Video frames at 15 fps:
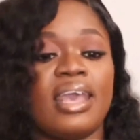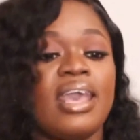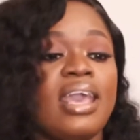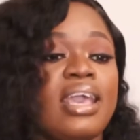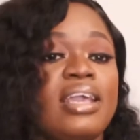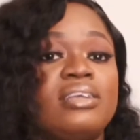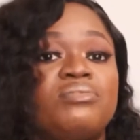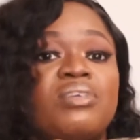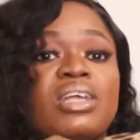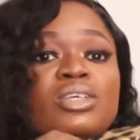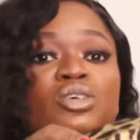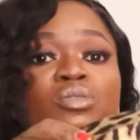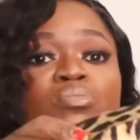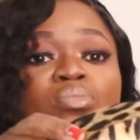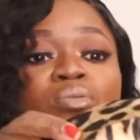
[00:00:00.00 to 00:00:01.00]
it's really
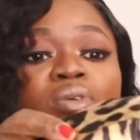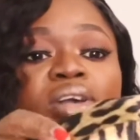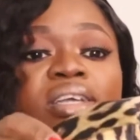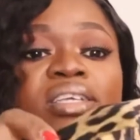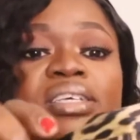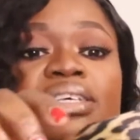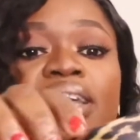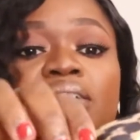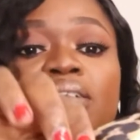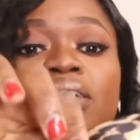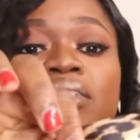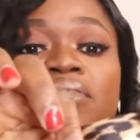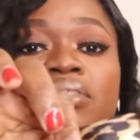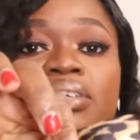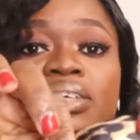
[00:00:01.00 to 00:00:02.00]
too pointy. I don't know
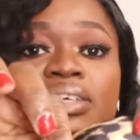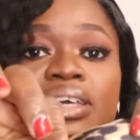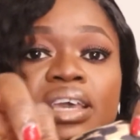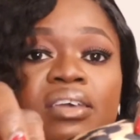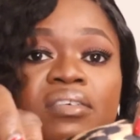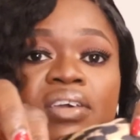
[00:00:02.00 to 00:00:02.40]
if you